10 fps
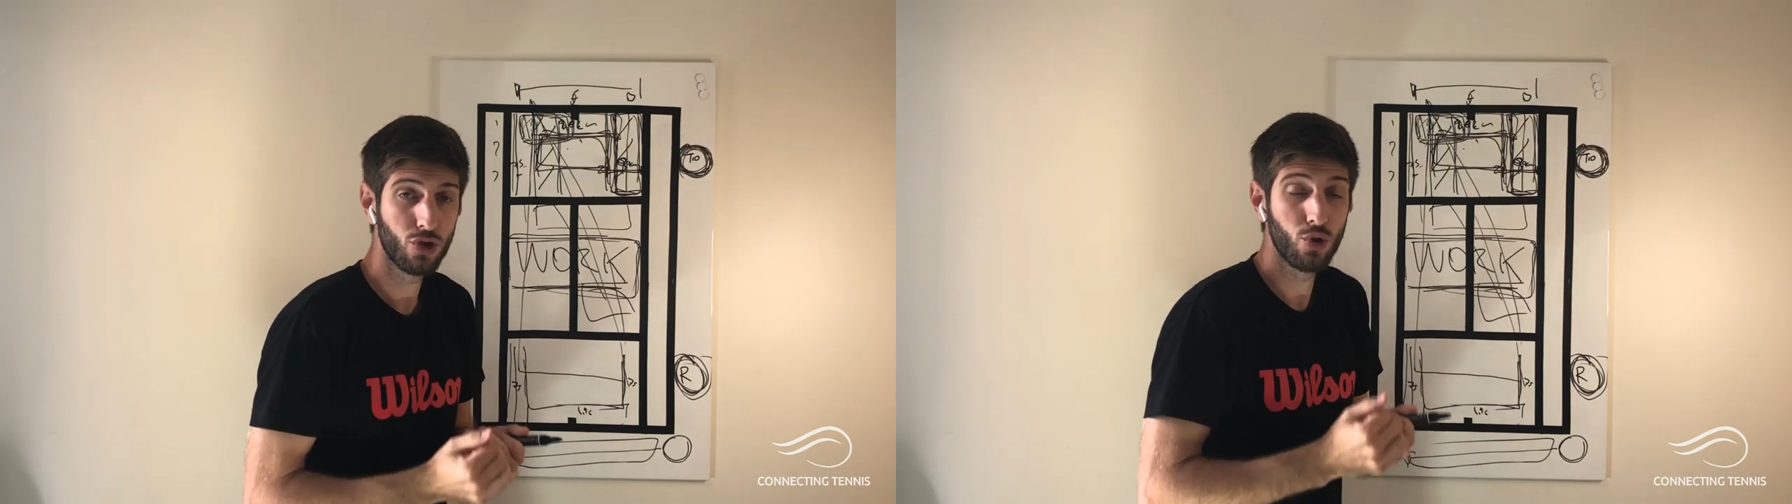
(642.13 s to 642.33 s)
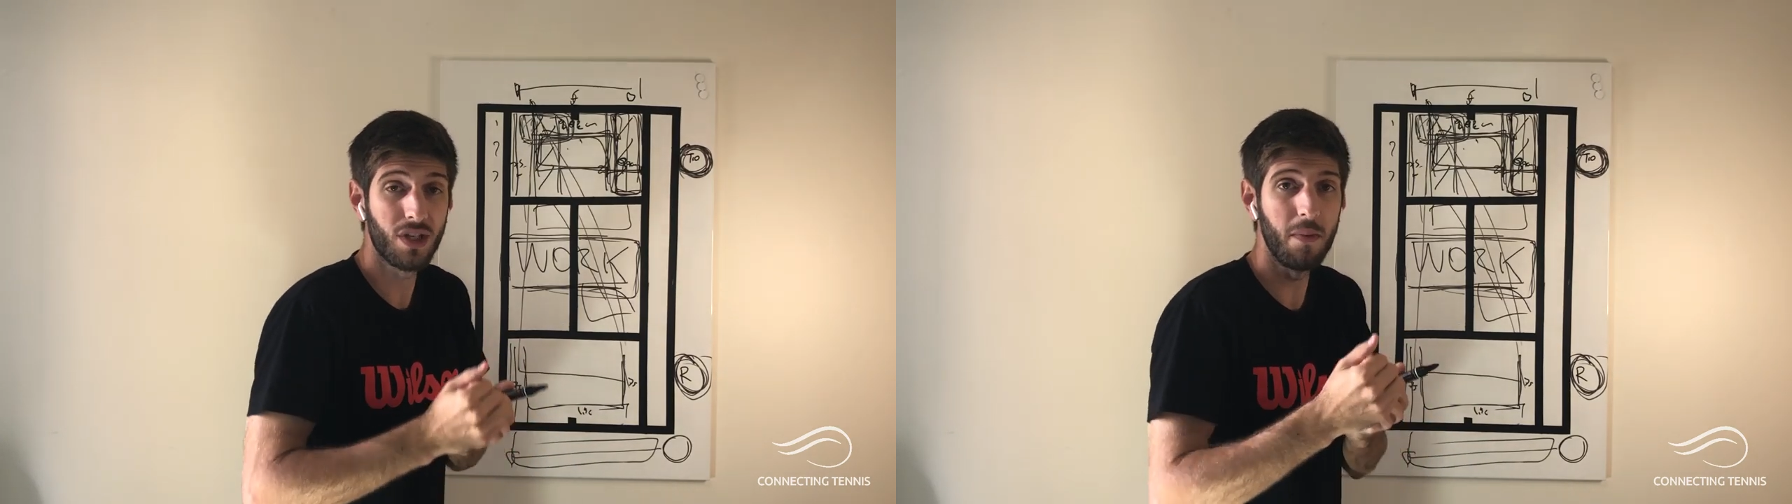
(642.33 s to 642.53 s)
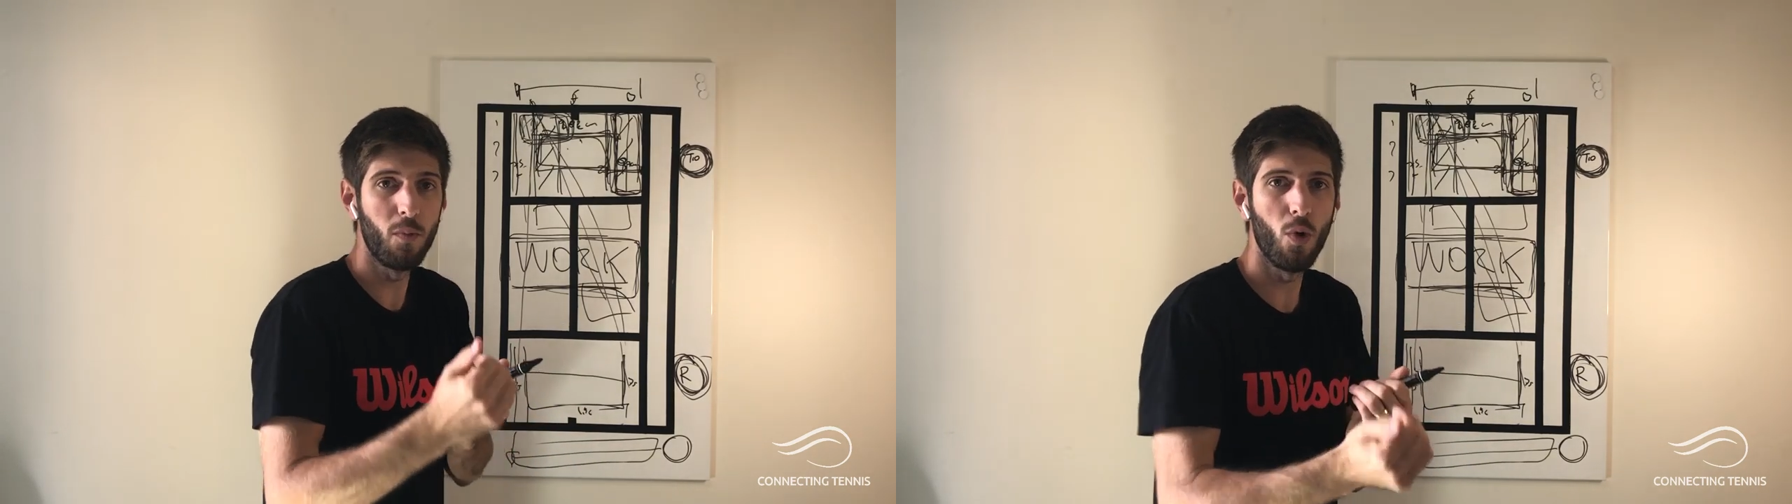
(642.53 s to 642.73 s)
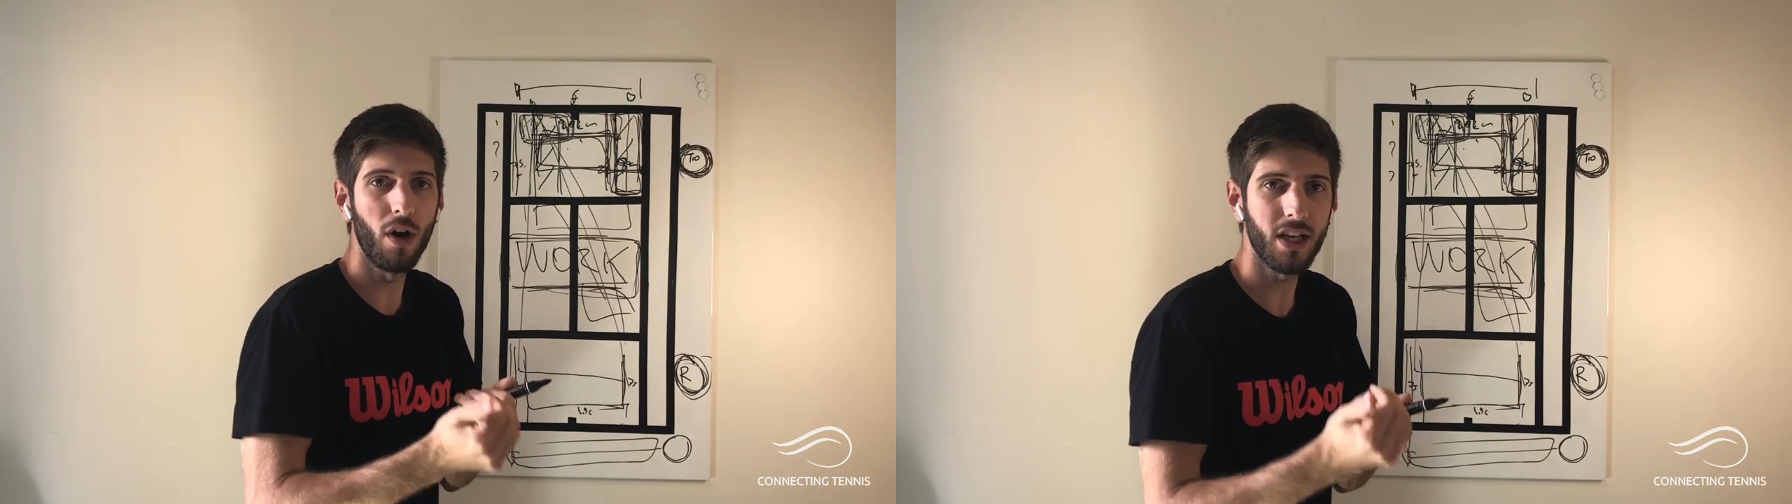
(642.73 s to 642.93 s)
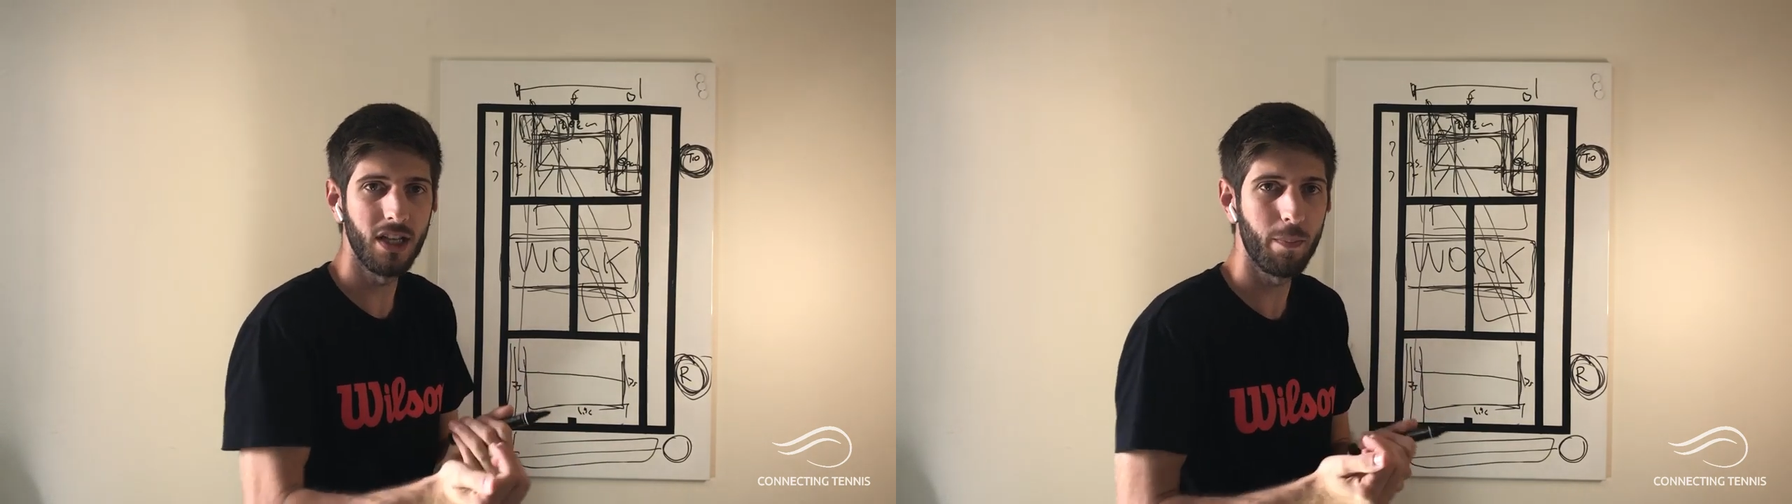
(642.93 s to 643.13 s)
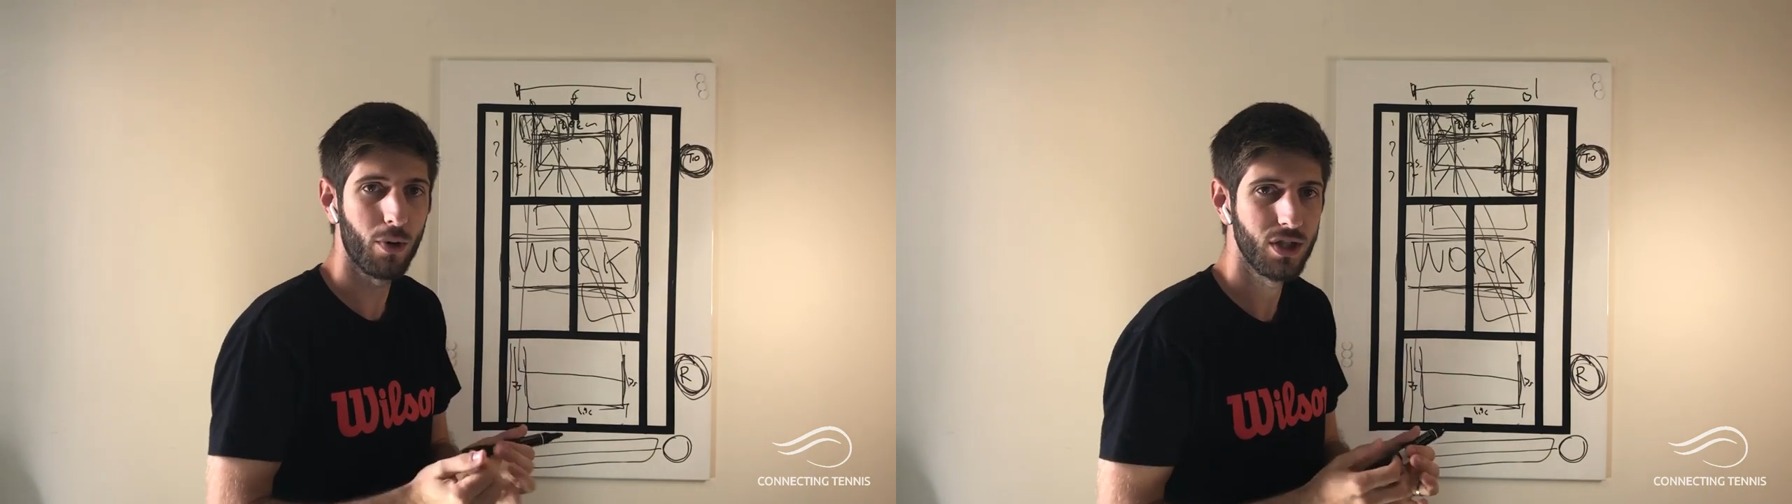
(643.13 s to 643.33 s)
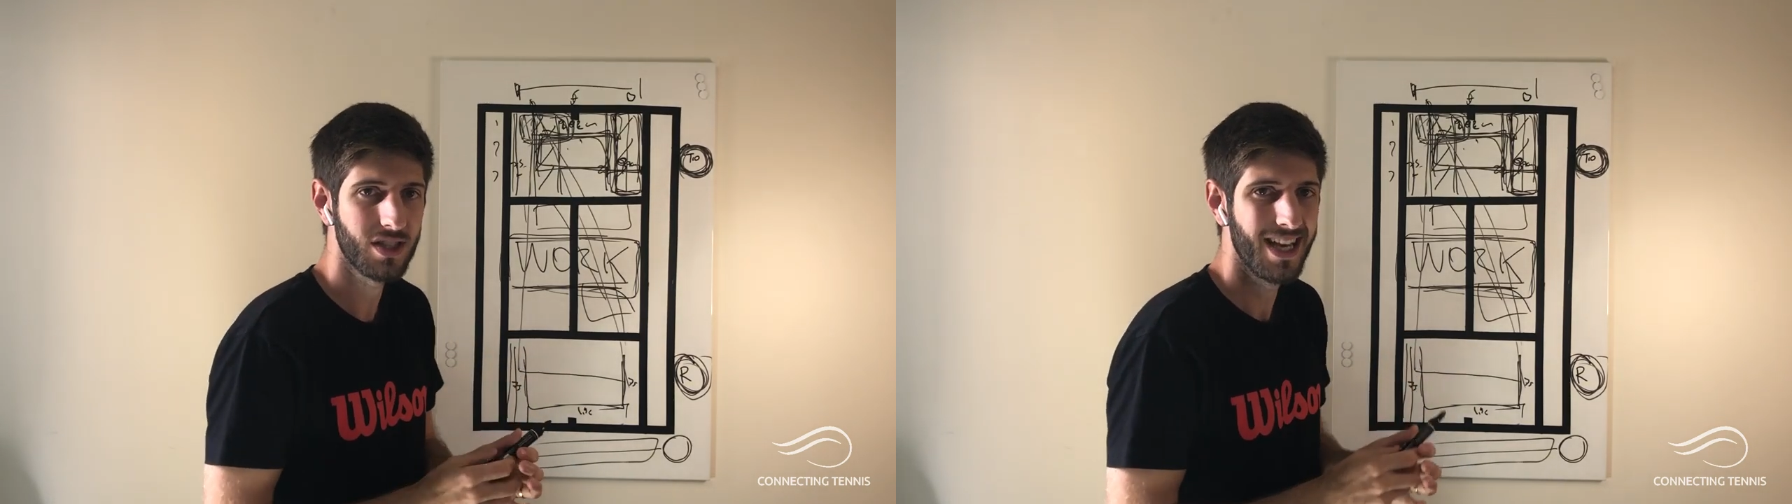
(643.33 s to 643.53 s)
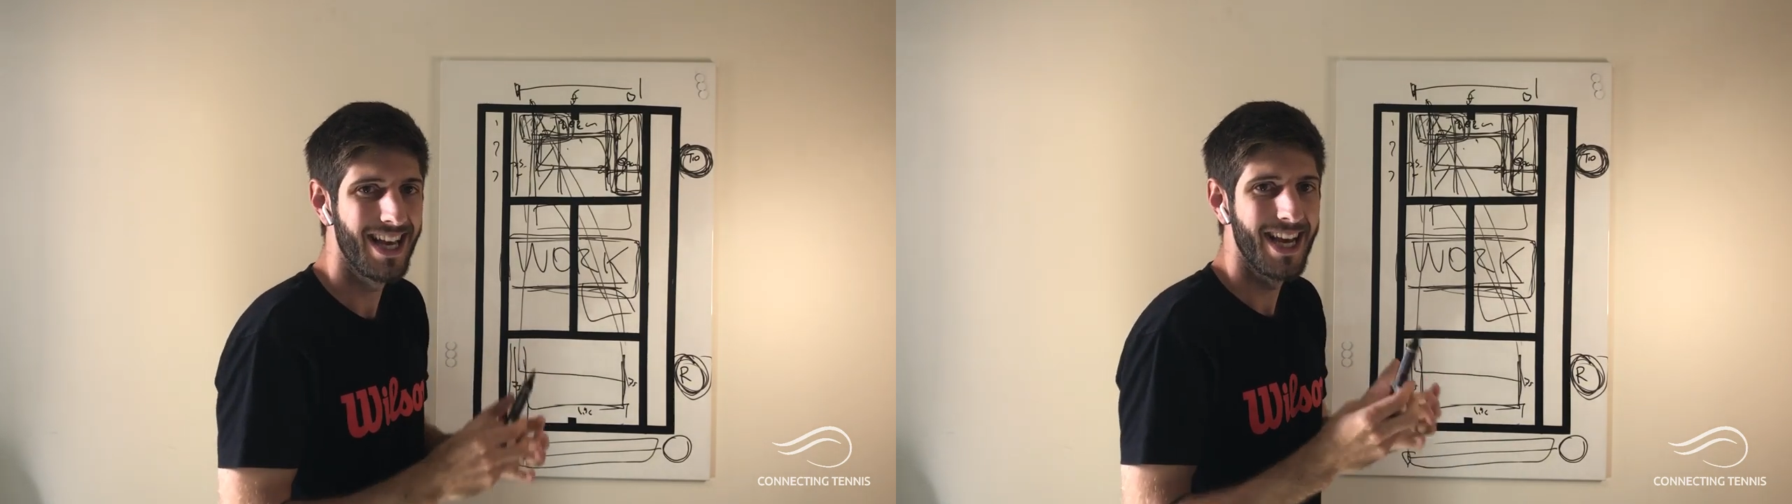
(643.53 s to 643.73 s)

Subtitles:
to keep working the points,